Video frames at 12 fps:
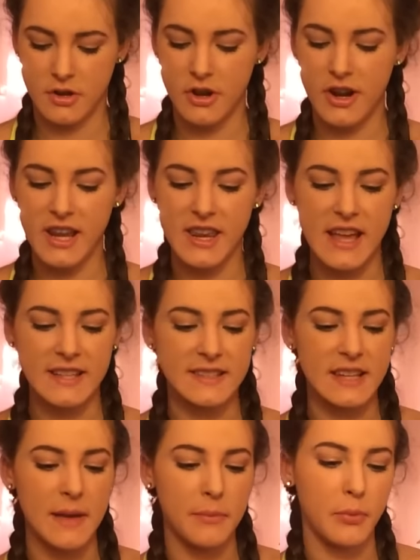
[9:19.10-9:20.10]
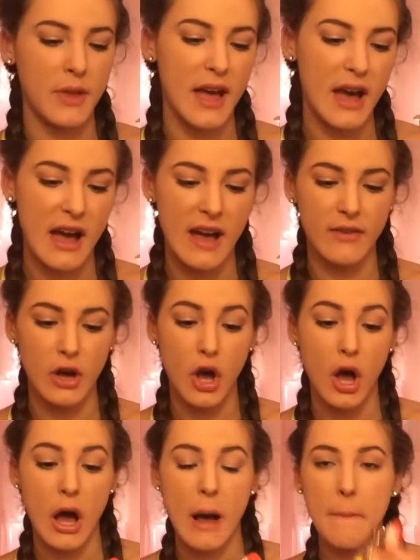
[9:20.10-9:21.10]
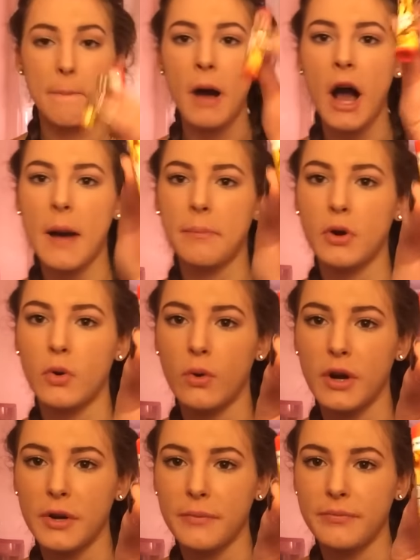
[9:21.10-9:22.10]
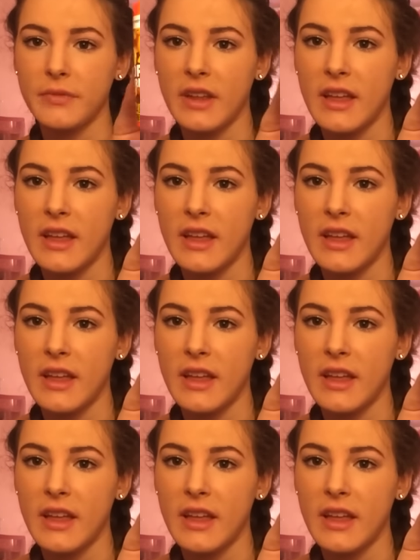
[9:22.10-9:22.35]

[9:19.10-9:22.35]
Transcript: All right, next up we have popcorn.